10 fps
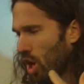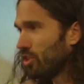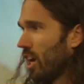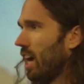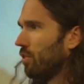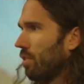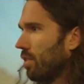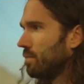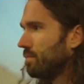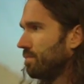on your
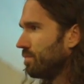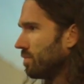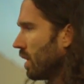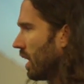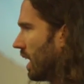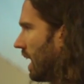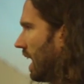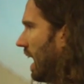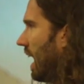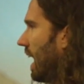health.
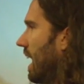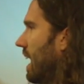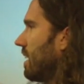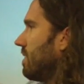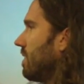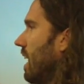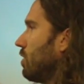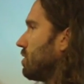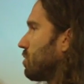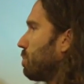And
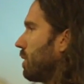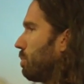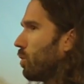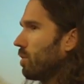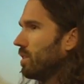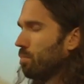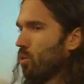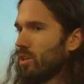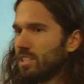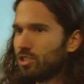health is a pretty
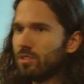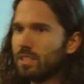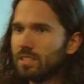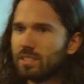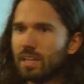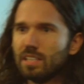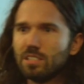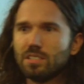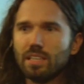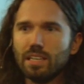important issue these
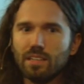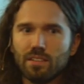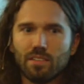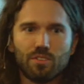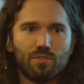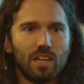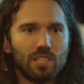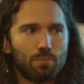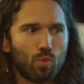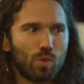days. In the
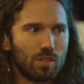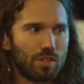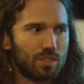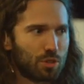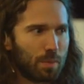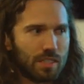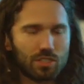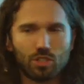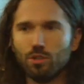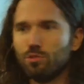developed world, there's been
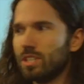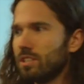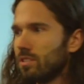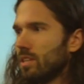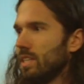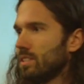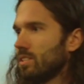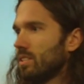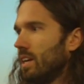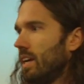this huge
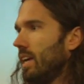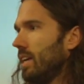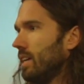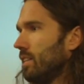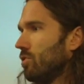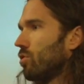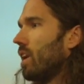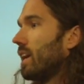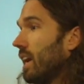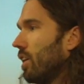increase in
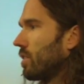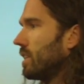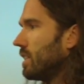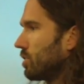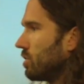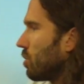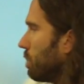chronic health conditions: